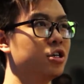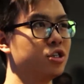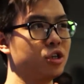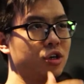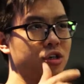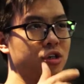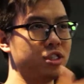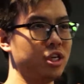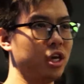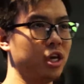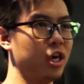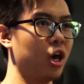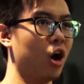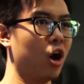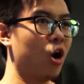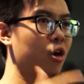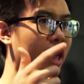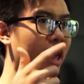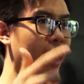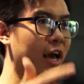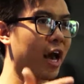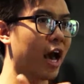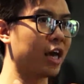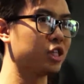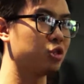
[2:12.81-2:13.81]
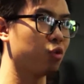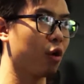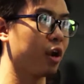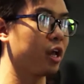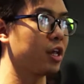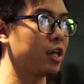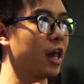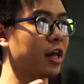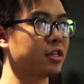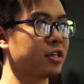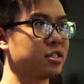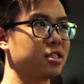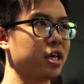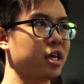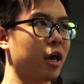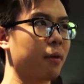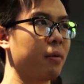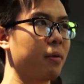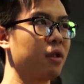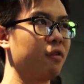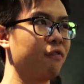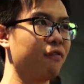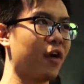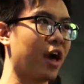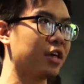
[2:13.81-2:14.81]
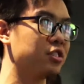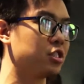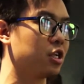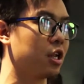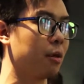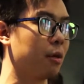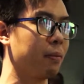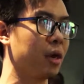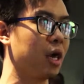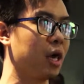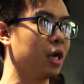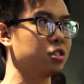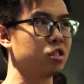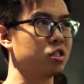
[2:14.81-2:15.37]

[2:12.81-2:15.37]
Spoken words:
So you see, oh, that guy's running that segment faster than me,